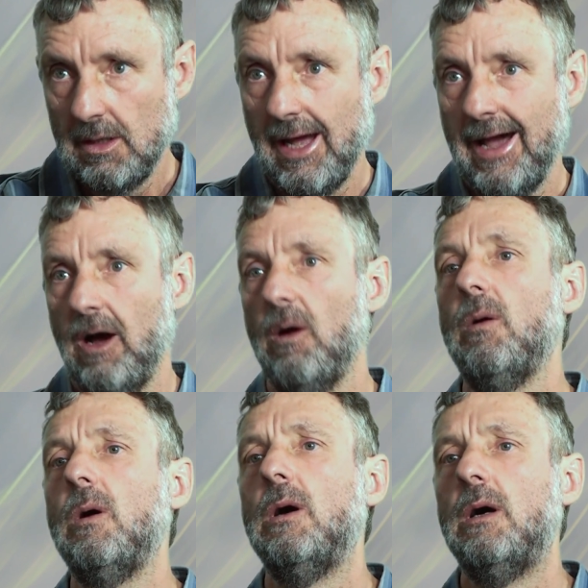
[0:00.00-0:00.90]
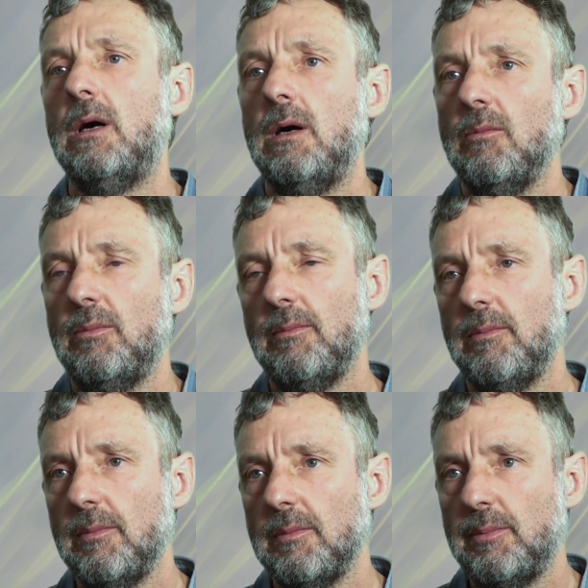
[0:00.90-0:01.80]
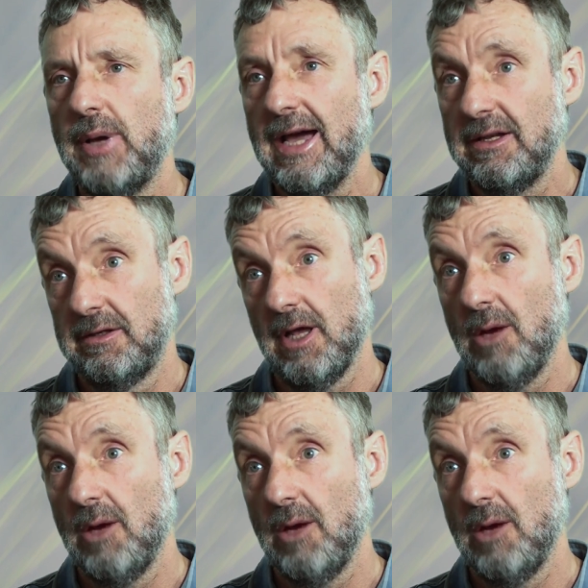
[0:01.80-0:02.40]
how patterns